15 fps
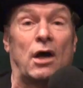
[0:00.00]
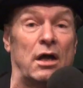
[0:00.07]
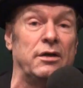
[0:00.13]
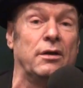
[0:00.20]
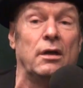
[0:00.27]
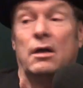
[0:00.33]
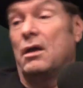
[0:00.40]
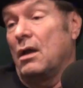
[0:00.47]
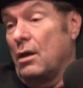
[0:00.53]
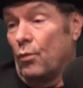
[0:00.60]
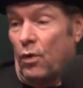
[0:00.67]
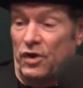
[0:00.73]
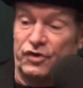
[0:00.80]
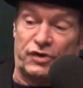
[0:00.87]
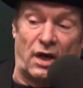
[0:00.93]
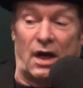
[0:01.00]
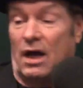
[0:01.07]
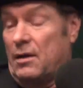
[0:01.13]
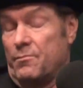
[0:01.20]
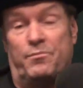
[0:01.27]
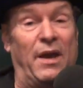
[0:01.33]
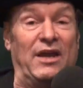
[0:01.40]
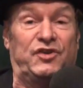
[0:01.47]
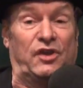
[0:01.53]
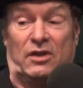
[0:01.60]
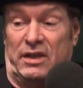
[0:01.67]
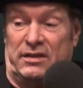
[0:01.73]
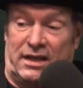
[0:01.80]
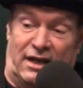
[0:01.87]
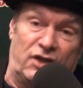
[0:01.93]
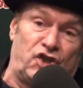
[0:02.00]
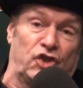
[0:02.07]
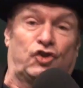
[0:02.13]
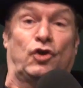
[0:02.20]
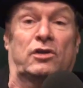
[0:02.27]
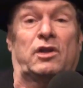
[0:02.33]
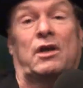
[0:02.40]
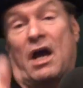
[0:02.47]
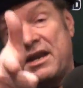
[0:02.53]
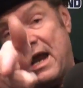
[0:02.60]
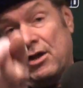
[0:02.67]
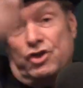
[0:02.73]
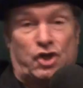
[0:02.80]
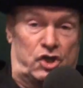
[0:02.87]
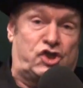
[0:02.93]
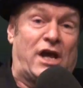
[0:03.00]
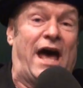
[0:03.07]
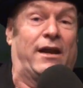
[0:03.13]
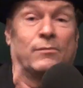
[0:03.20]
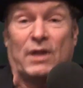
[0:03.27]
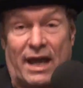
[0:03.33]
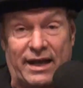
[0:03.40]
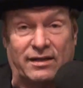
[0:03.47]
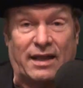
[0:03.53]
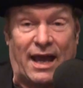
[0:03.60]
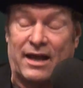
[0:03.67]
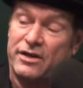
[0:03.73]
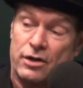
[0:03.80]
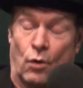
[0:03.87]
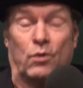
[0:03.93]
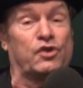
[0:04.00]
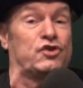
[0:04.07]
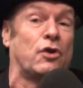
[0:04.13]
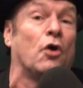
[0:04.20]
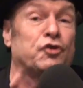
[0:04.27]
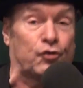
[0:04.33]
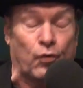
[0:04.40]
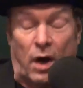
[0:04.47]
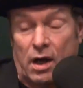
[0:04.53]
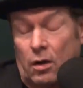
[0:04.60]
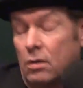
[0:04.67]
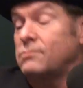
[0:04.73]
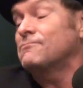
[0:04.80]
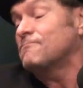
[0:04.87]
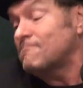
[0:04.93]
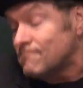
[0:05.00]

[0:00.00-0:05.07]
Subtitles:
gun was basically that he just took the gun out and just shot him like that and there was no struggle,